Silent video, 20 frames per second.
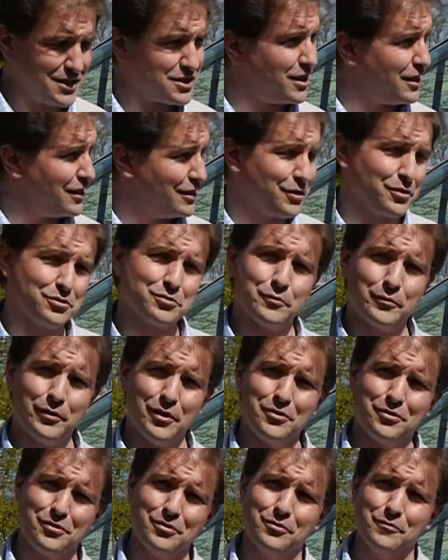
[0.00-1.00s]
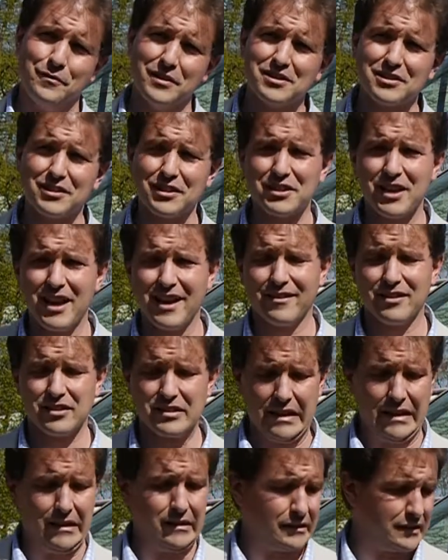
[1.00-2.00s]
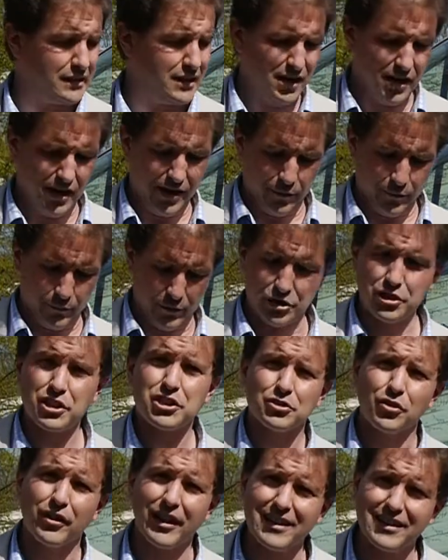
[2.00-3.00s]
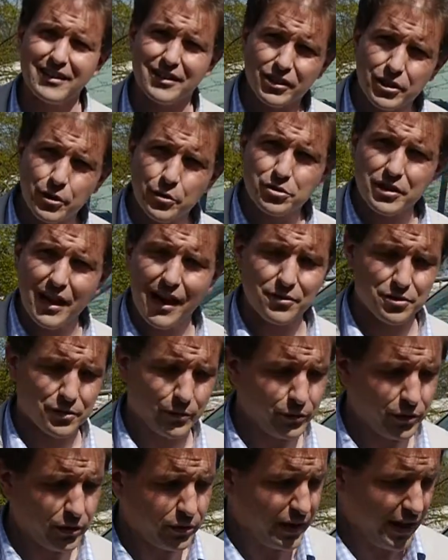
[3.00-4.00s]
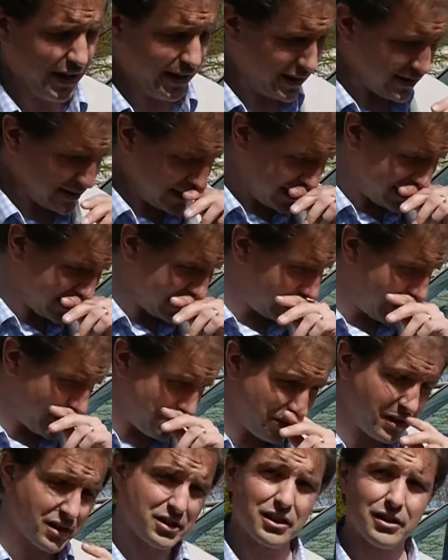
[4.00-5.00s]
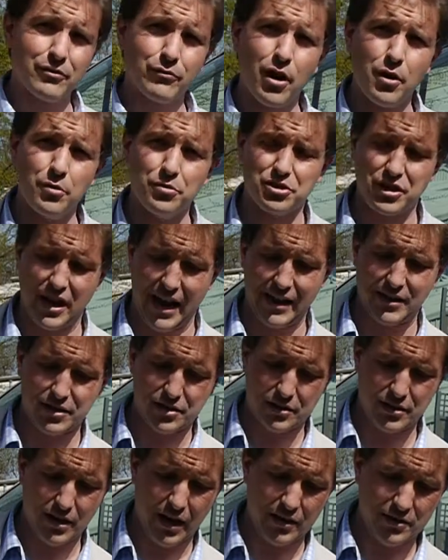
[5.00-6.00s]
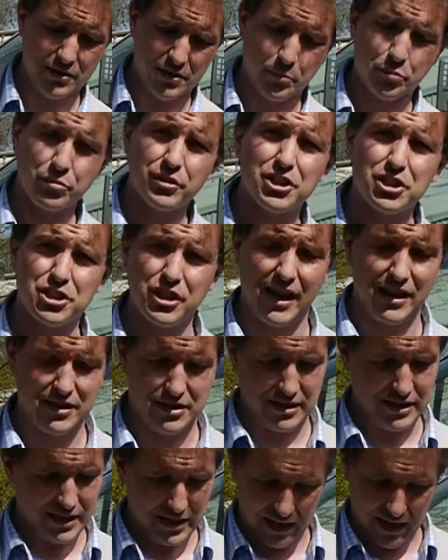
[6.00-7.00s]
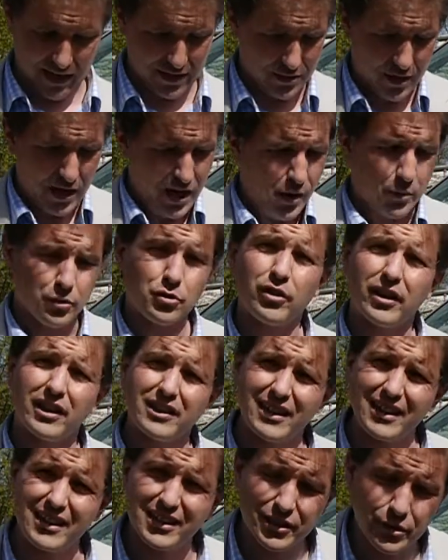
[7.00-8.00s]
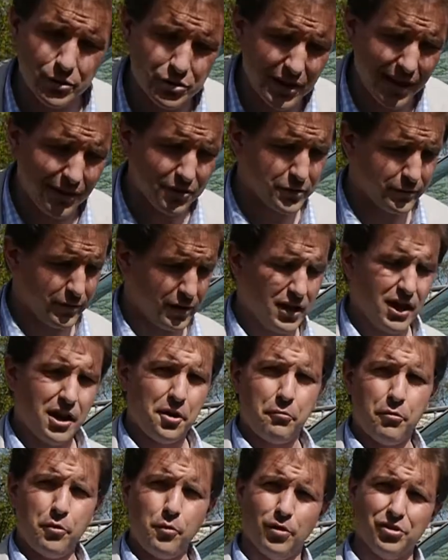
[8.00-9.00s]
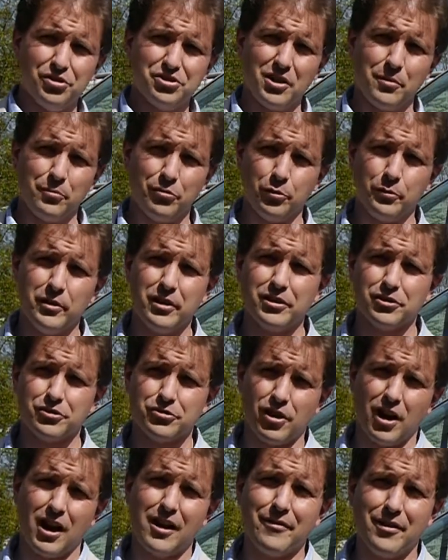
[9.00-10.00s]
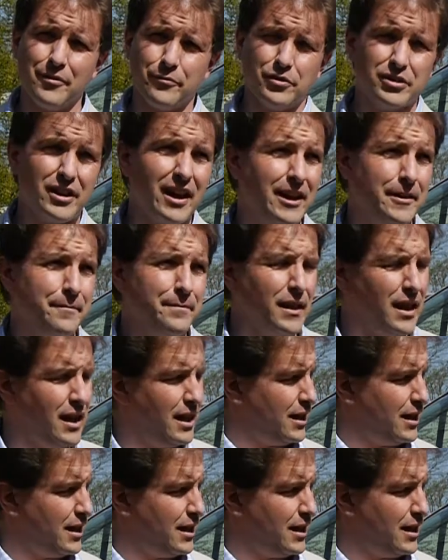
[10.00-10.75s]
Certainly lots of folk who visit us here are saying, oh, we're just not getting the use out of the thing. It's sitting there burning road tax and depreciating, and we're not getting any use out of it. We want something we can drive every day.